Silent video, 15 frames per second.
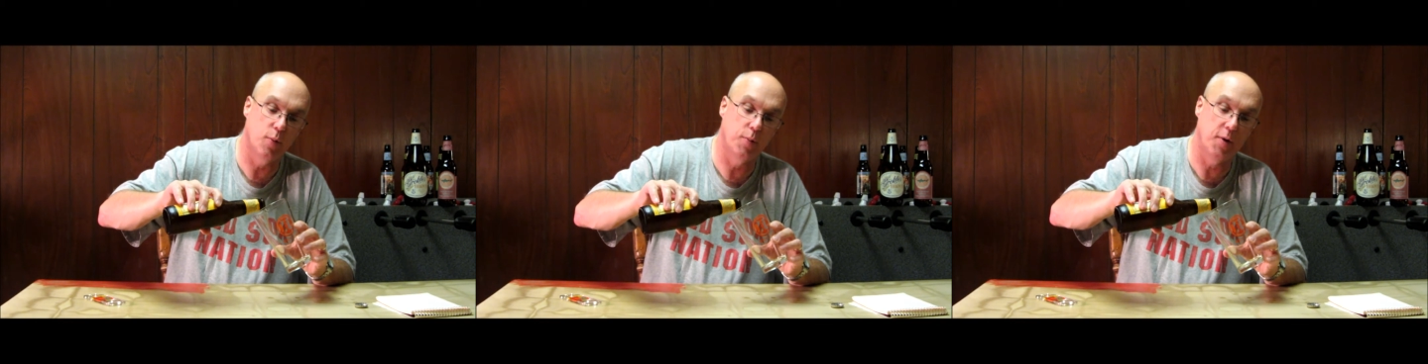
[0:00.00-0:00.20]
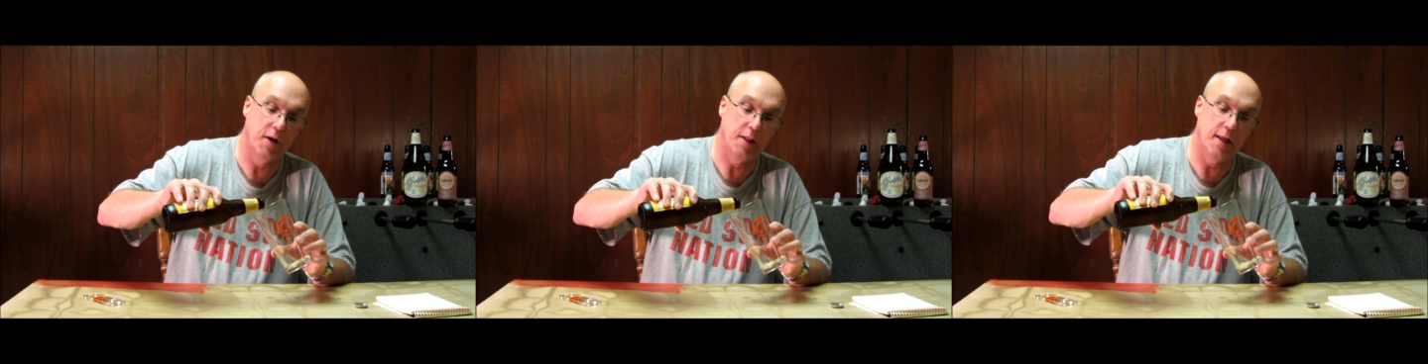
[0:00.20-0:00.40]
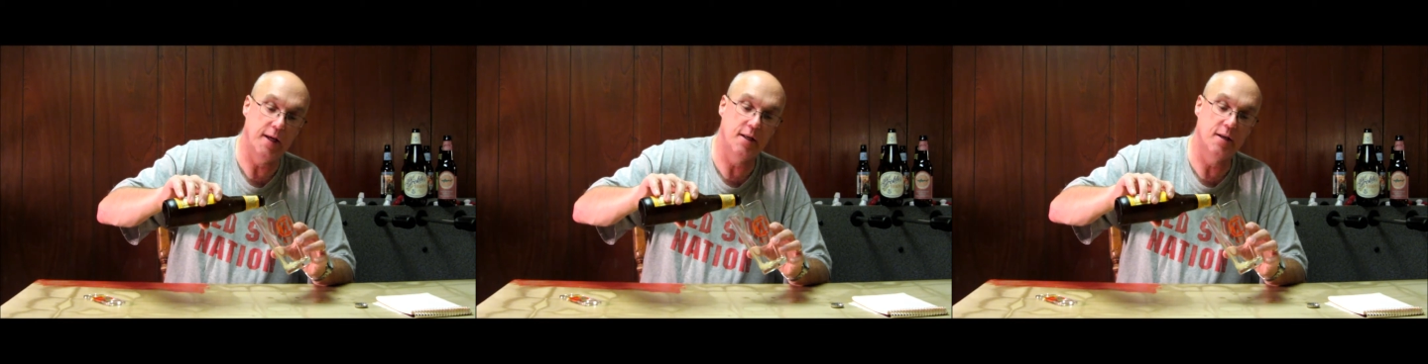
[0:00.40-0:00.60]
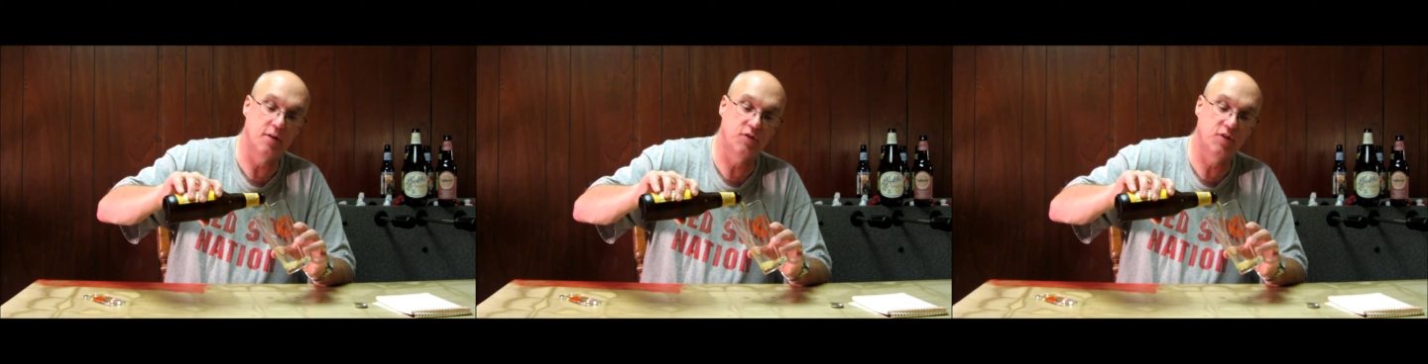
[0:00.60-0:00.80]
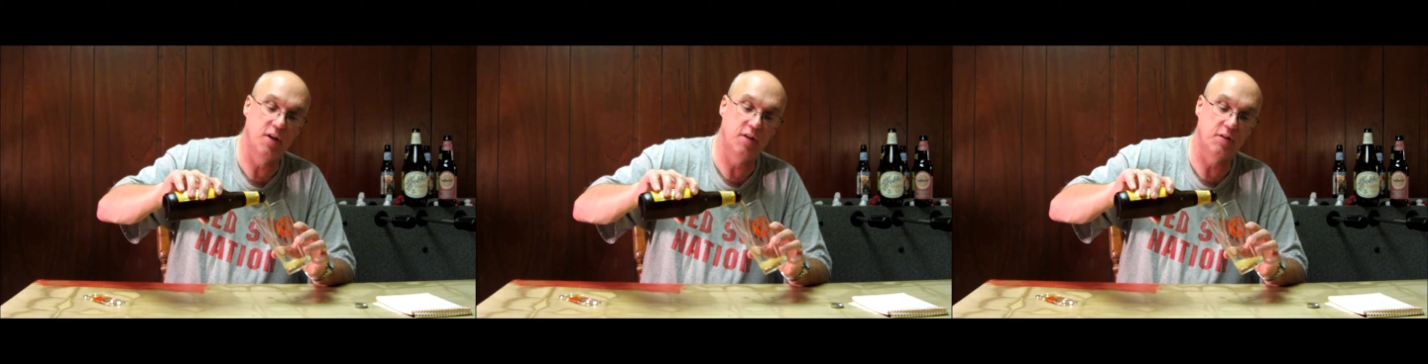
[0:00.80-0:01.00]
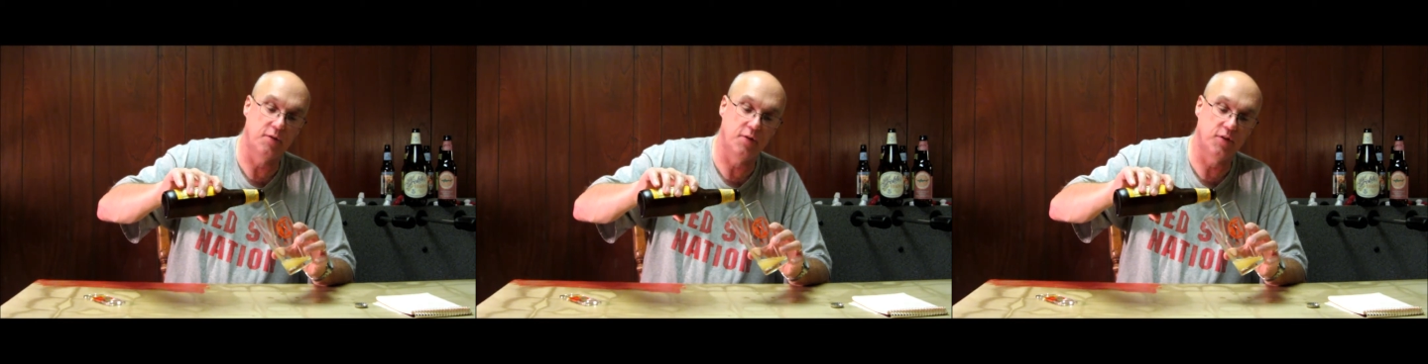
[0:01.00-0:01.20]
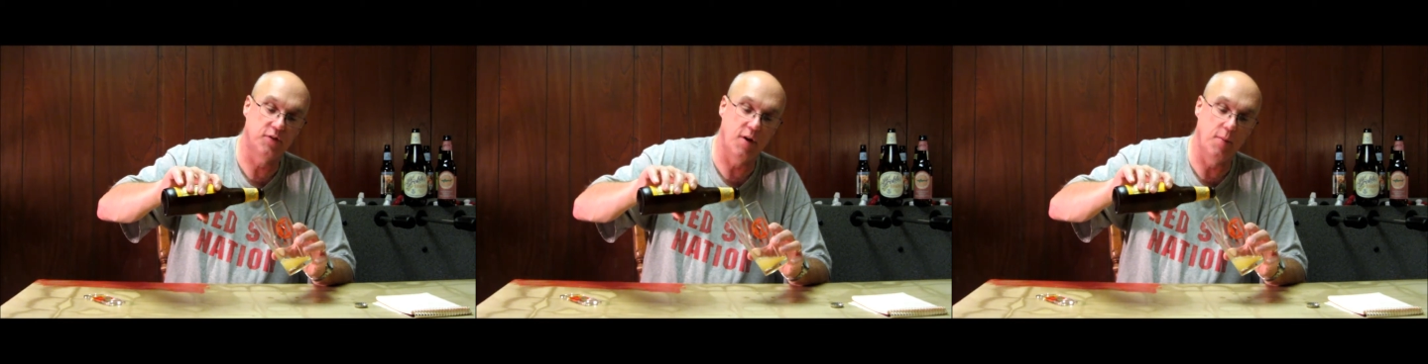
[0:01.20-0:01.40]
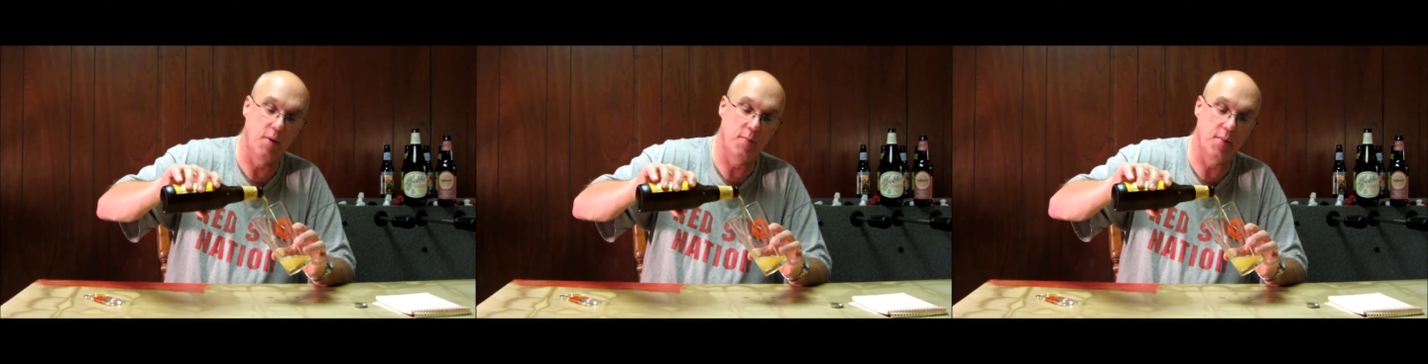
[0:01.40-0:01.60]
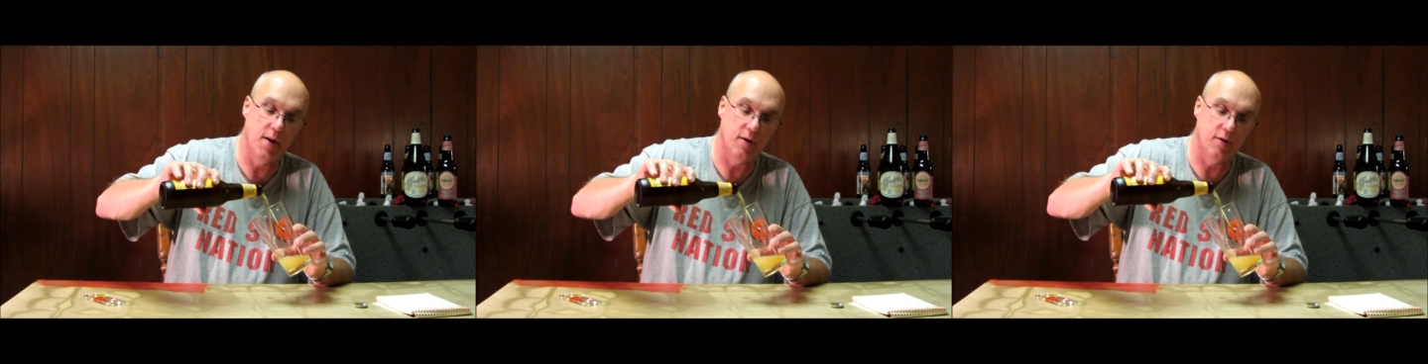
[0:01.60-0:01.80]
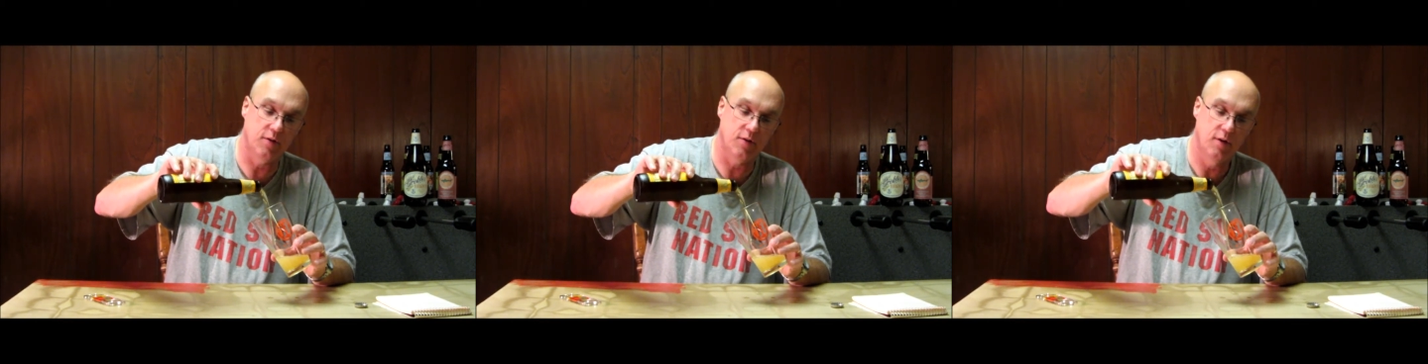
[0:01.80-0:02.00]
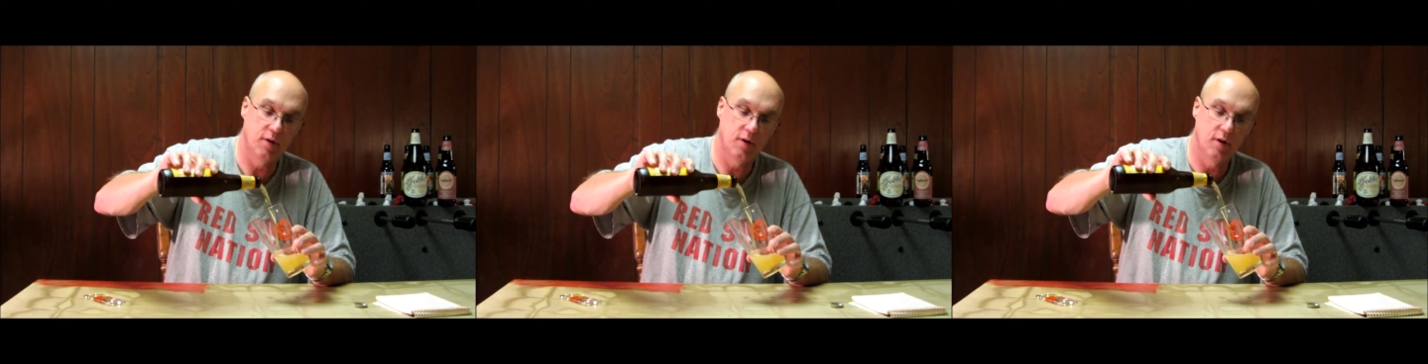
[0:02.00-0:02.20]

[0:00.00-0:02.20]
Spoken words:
We're pretty late in the season for summer beers.